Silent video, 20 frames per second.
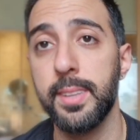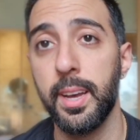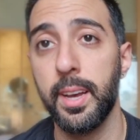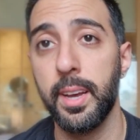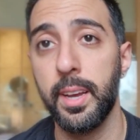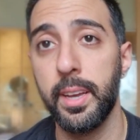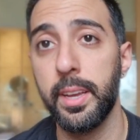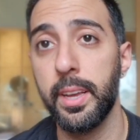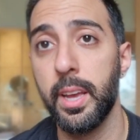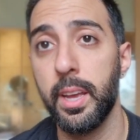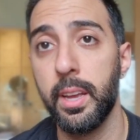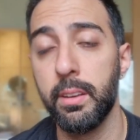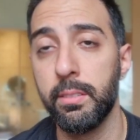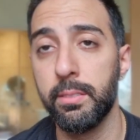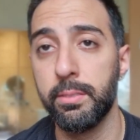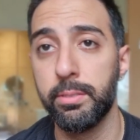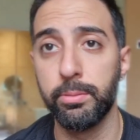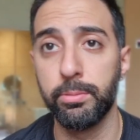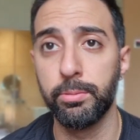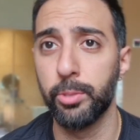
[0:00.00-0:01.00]
I
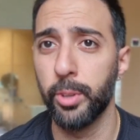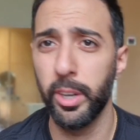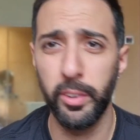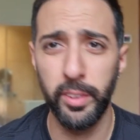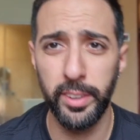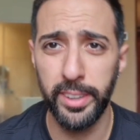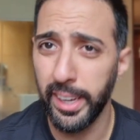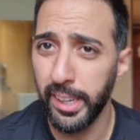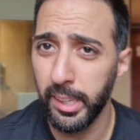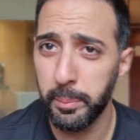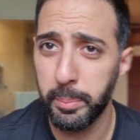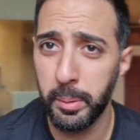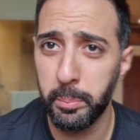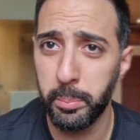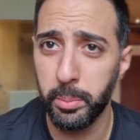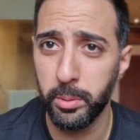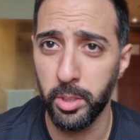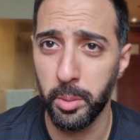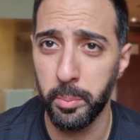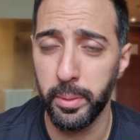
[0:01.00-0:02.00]
have rarely any
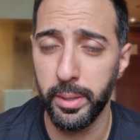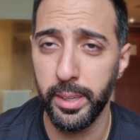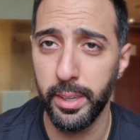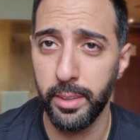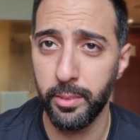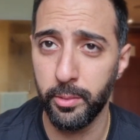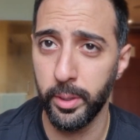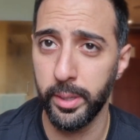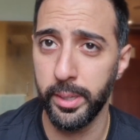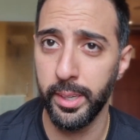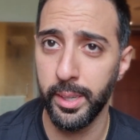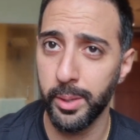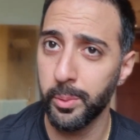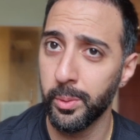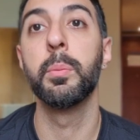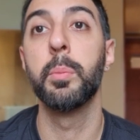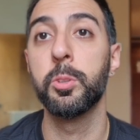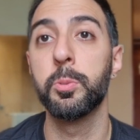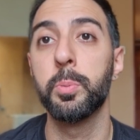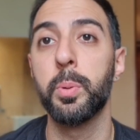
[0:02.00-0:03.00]
pimples on my head right now.
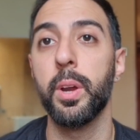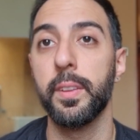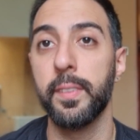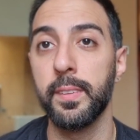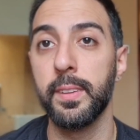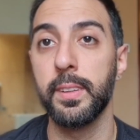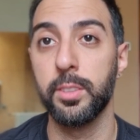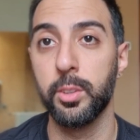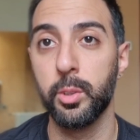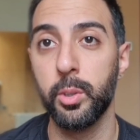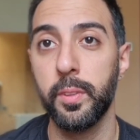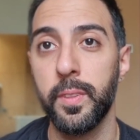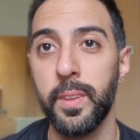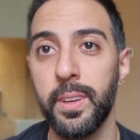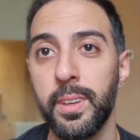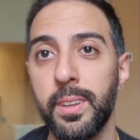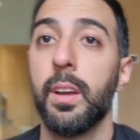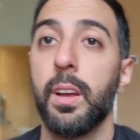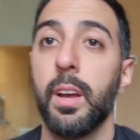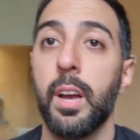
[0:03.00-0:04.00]
Most part, I think that's a good
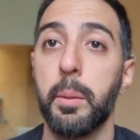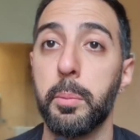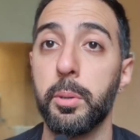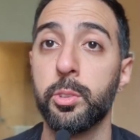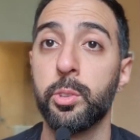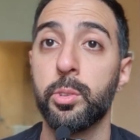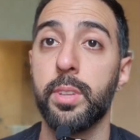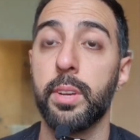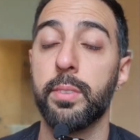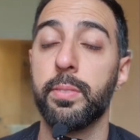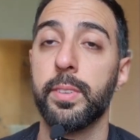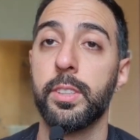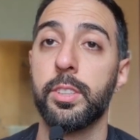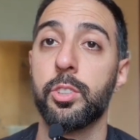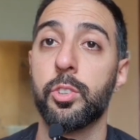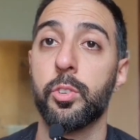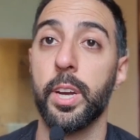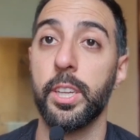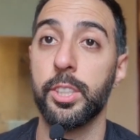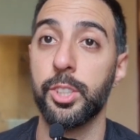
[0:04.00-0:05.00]
thing. I'm also definitely
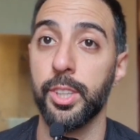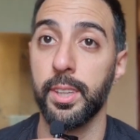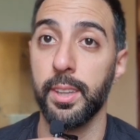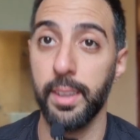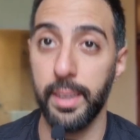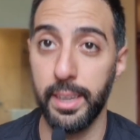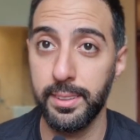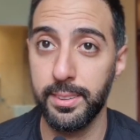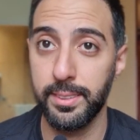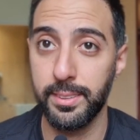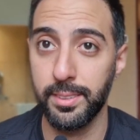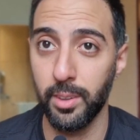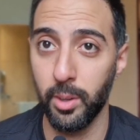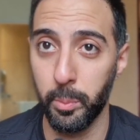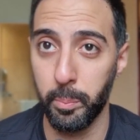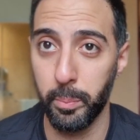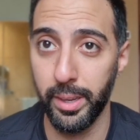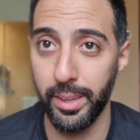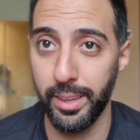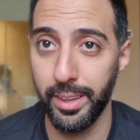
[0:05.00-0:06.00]
scratching less
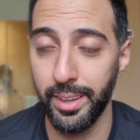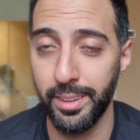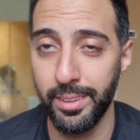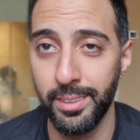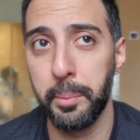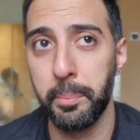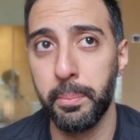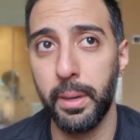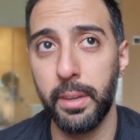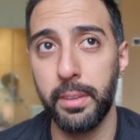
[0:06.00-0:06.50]
on my head.